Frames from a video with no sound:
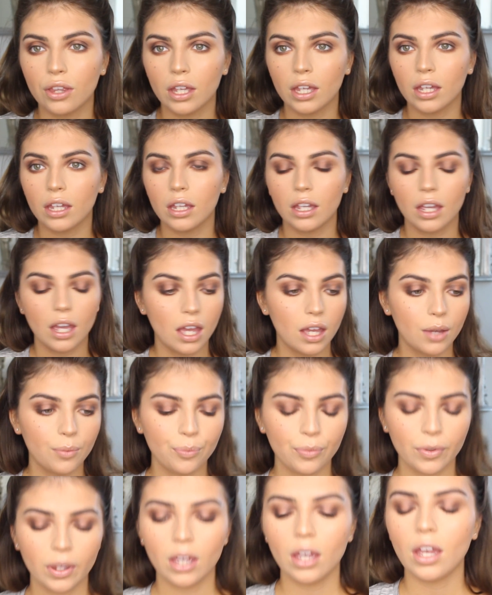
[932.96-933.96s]
the
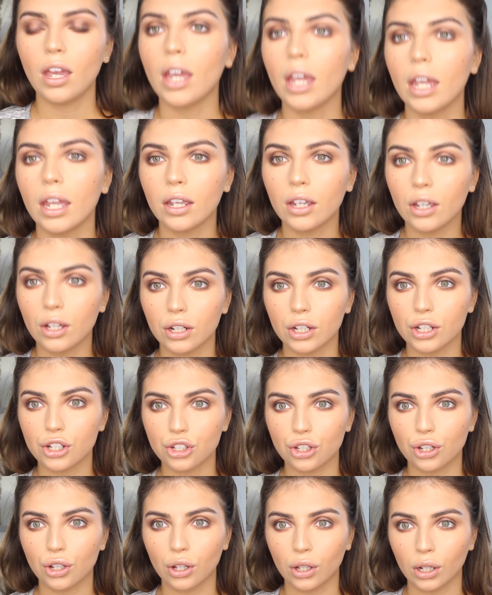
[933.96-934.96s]

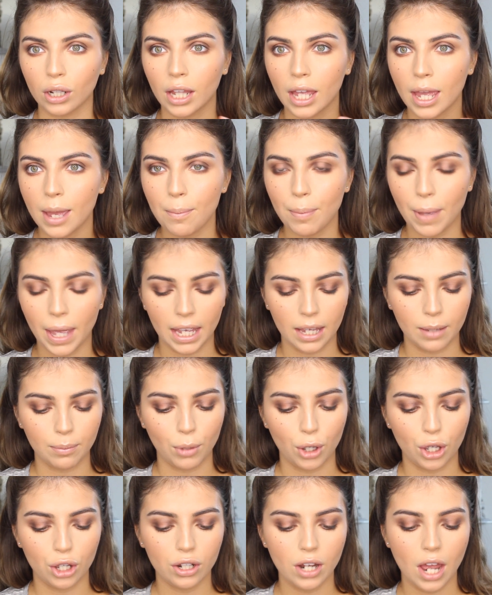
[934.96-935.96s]
English GLIT
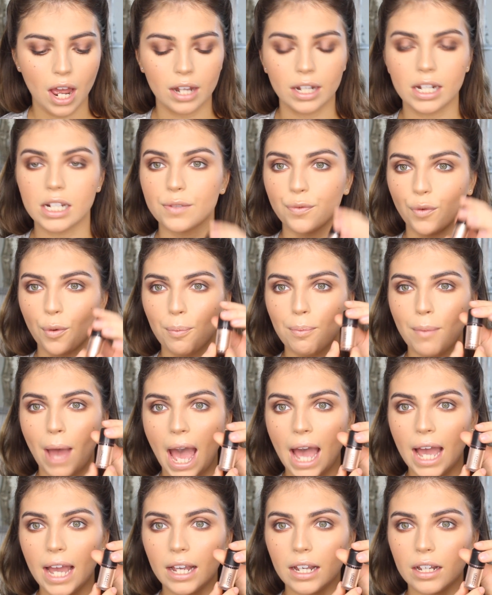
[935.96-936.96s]
pigment, and it's from
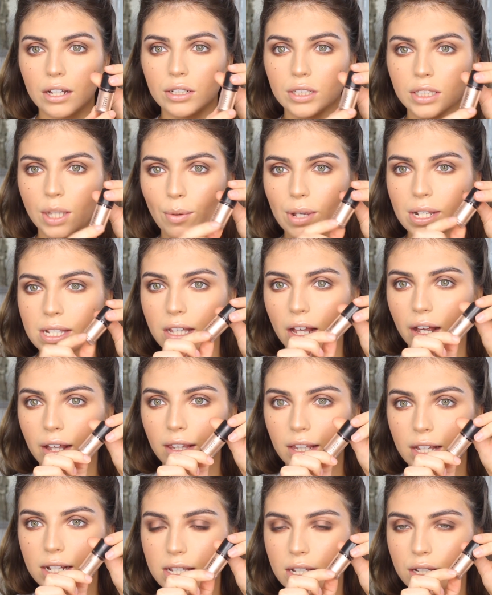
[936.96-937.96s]
MAC, so it's
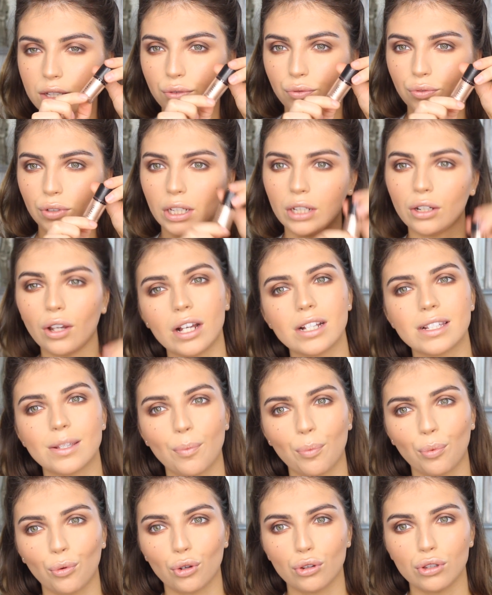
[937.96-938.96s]
like this. It's a really nice
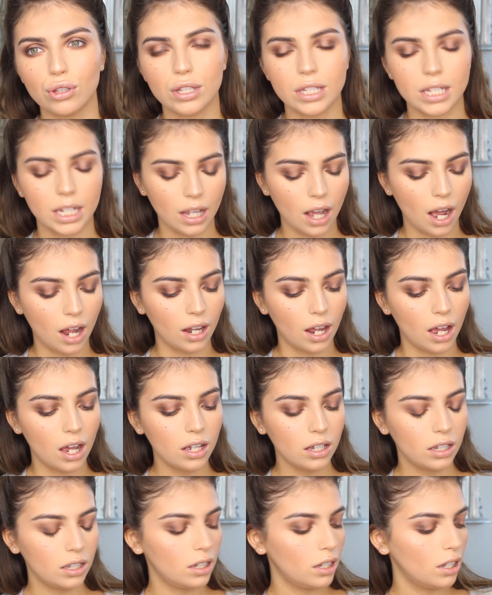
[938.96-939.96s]
bronzy colour.